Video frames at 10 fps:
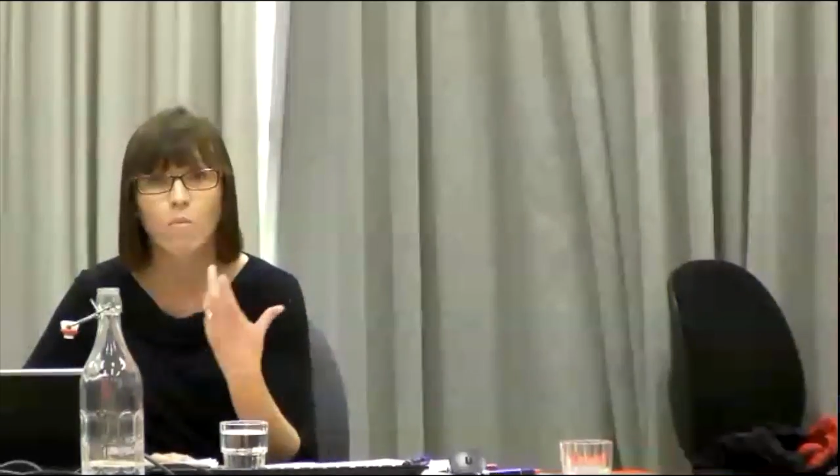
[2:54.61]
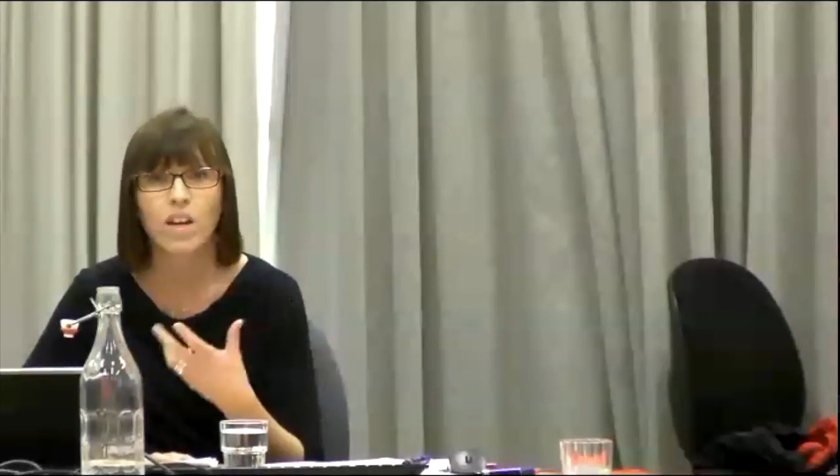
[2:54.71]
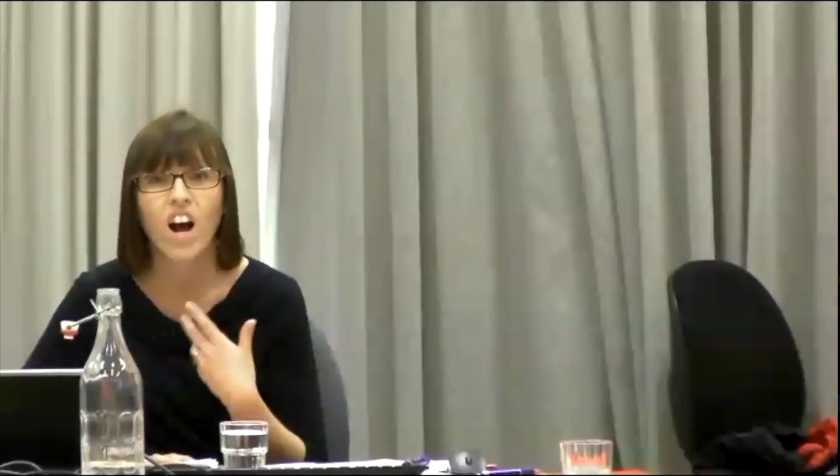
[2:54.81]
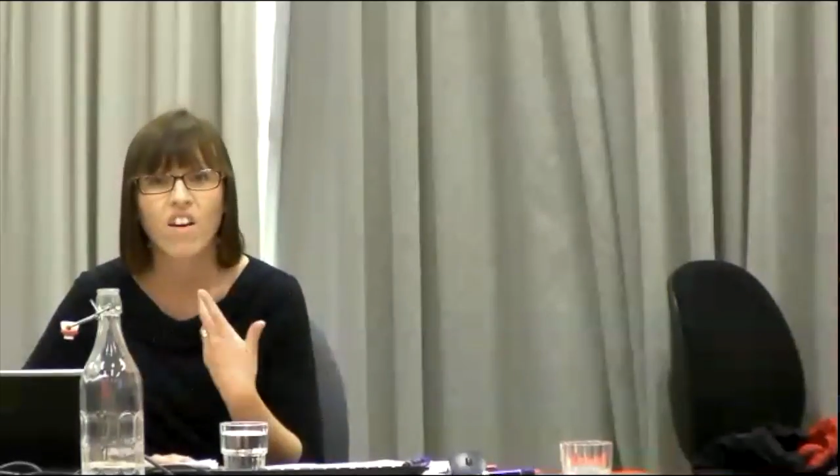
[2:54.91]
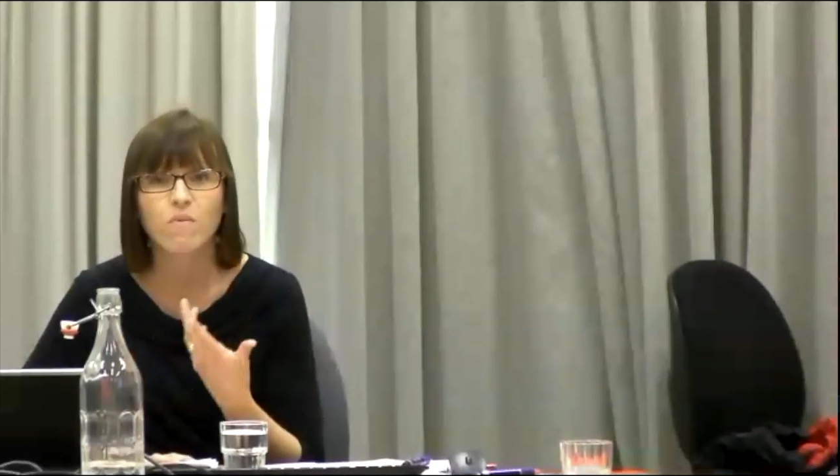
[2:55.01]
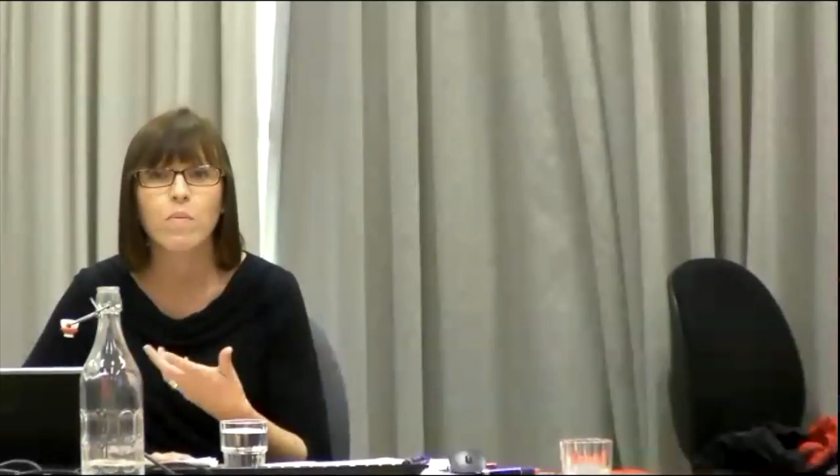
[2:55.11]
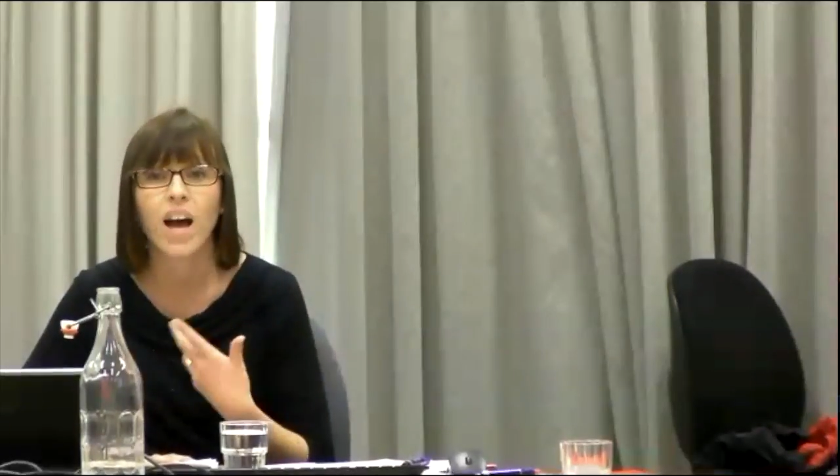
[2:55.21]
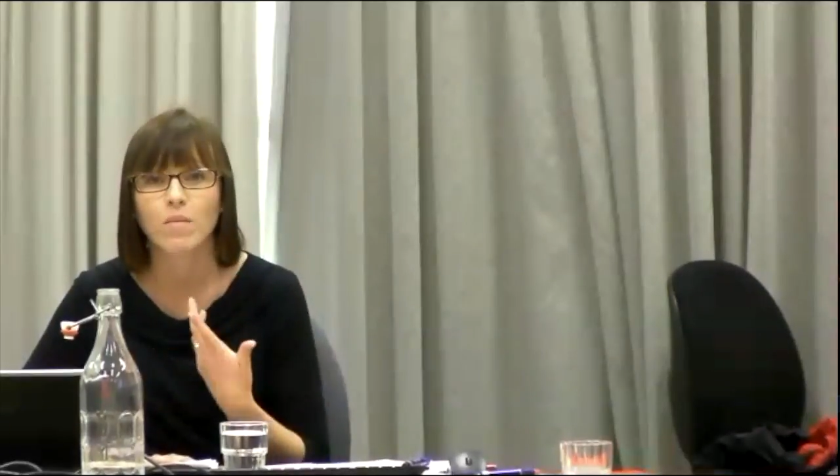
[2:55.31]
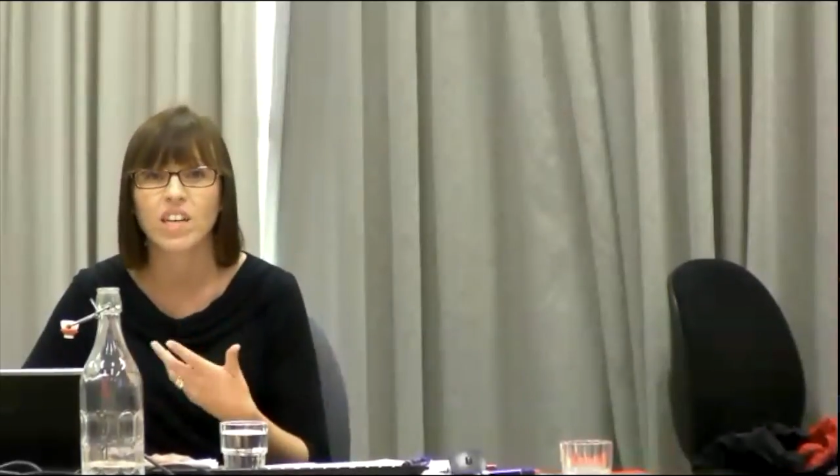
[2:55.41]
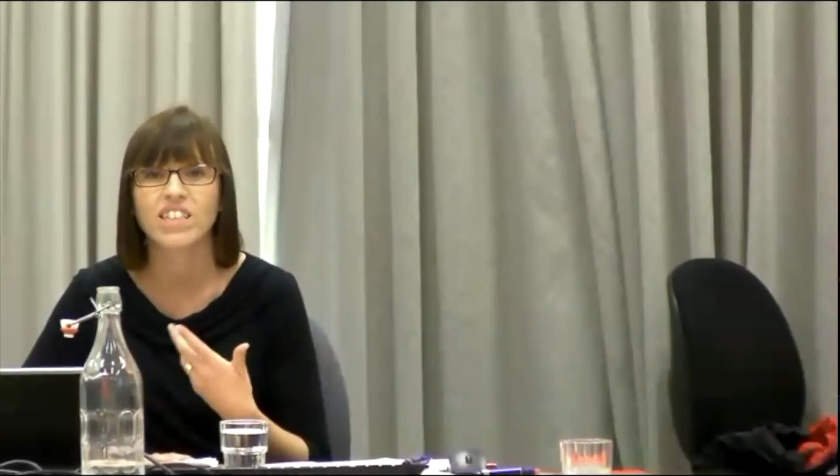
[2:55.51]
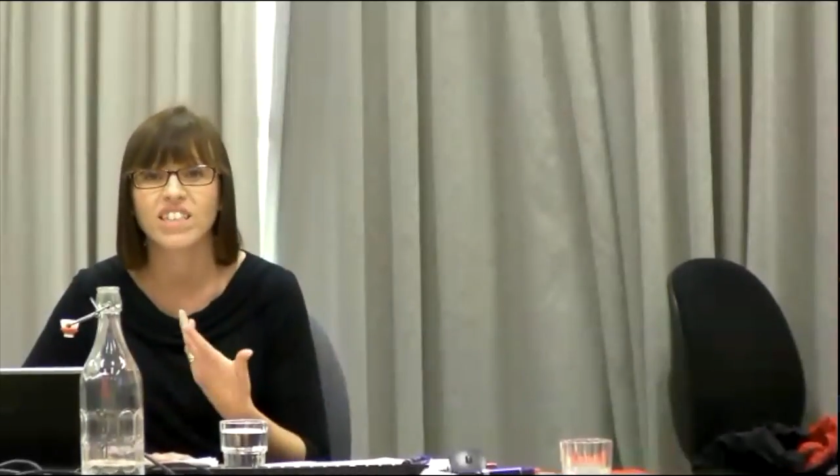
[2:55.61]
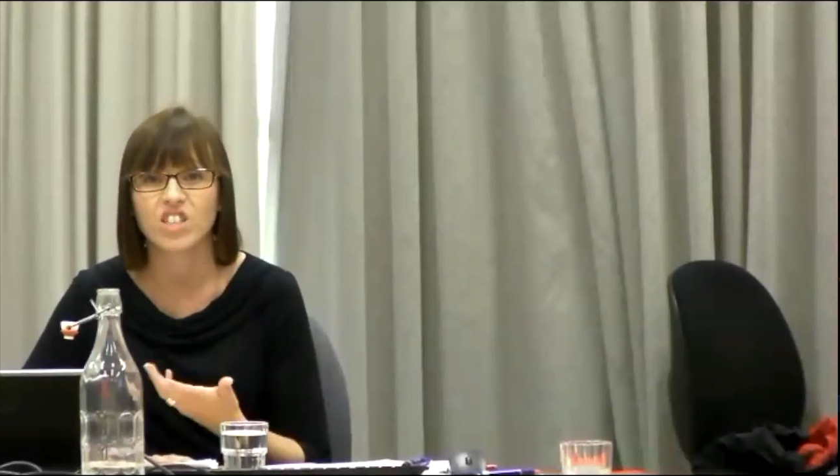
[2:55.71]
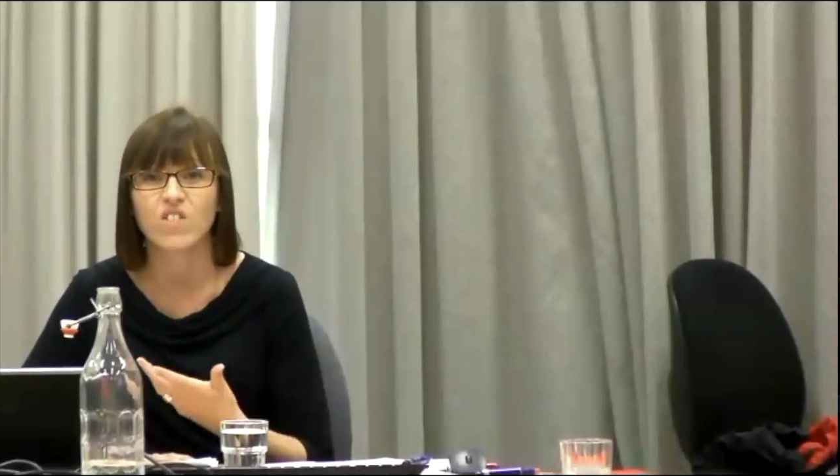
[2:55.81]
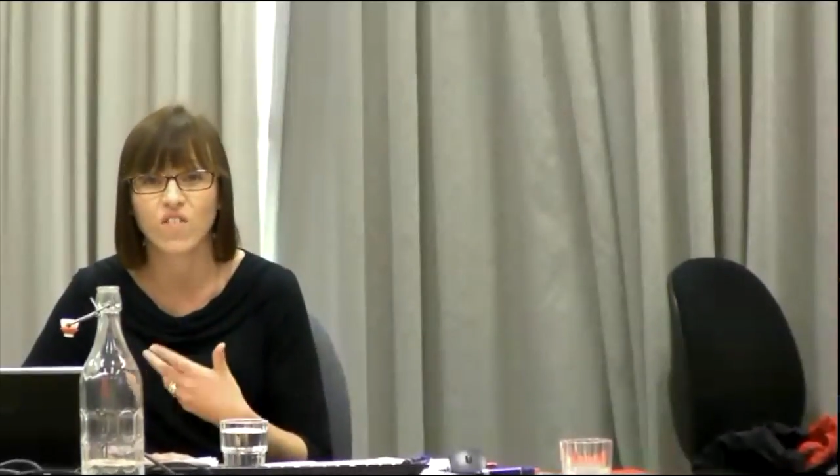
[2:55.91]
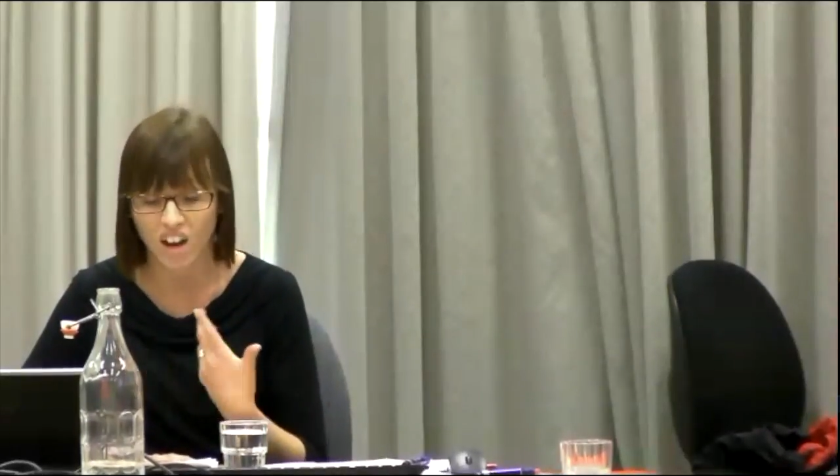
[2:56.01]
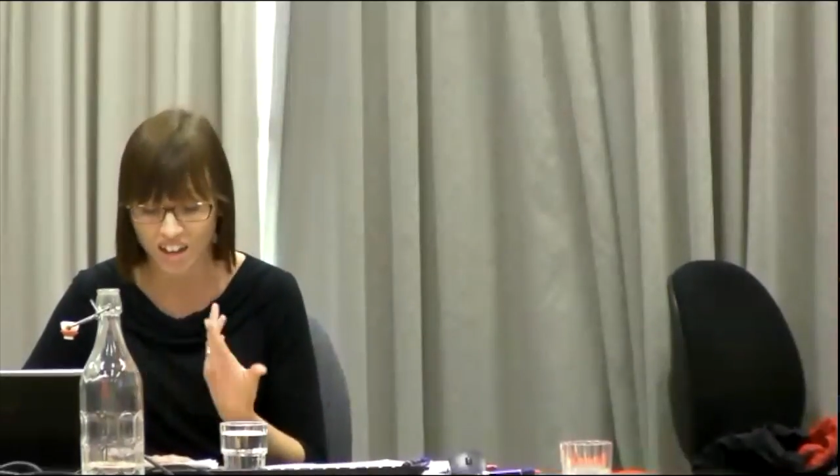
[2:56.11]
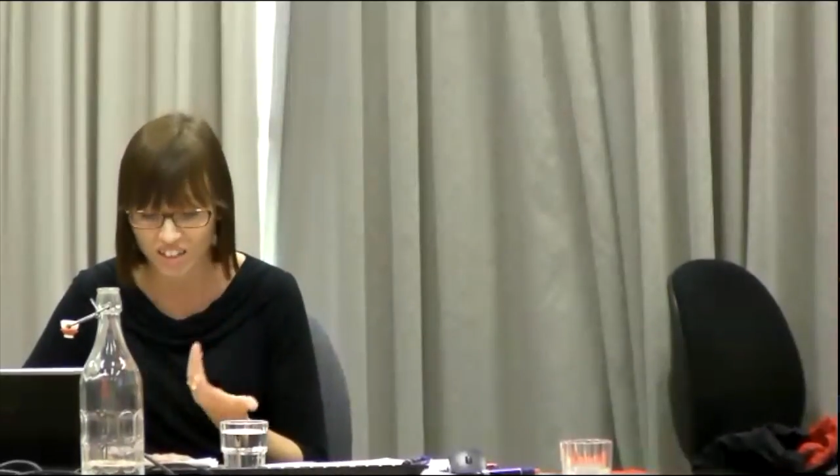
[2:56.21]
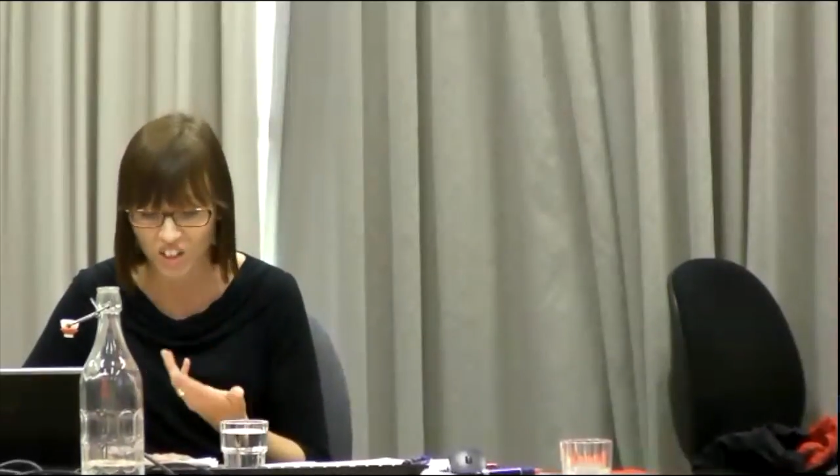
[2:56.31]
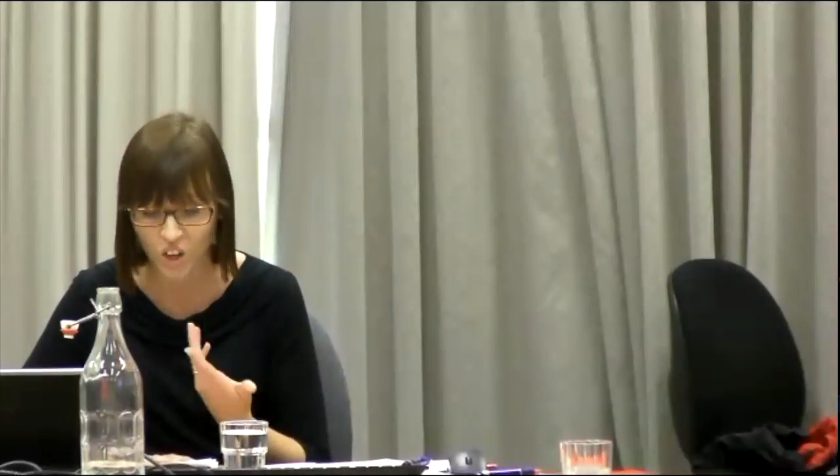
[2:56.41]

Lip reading: that I've perhaps identified